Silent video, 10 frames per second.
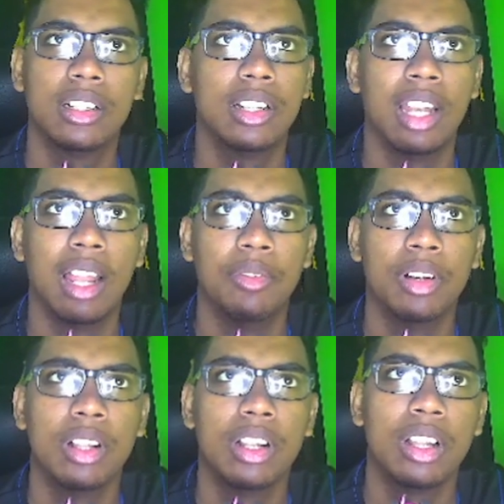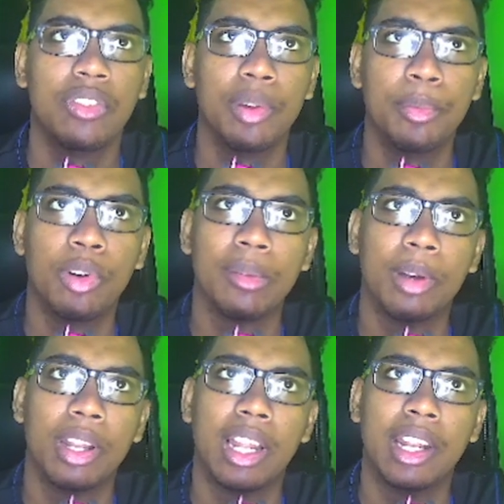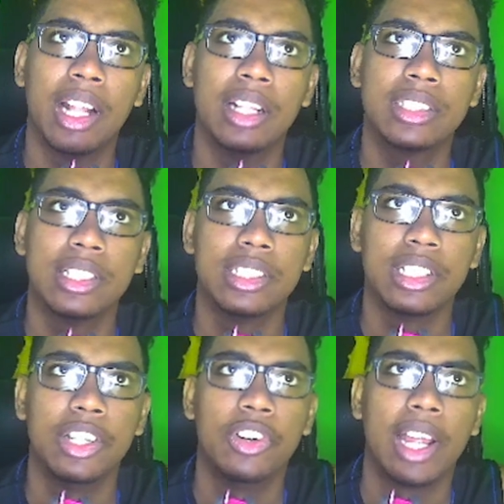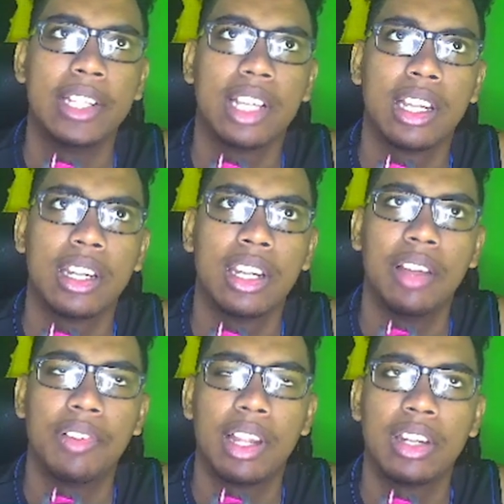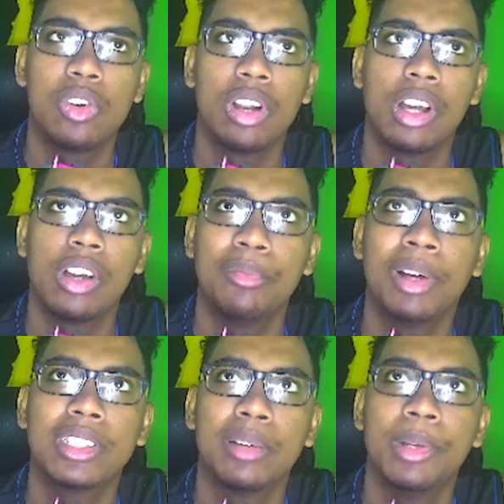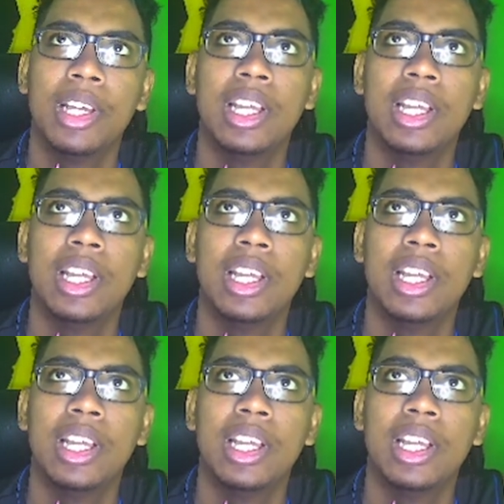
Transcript: level of your Pokemon and health is in the right hand, left hand corner on the bottom,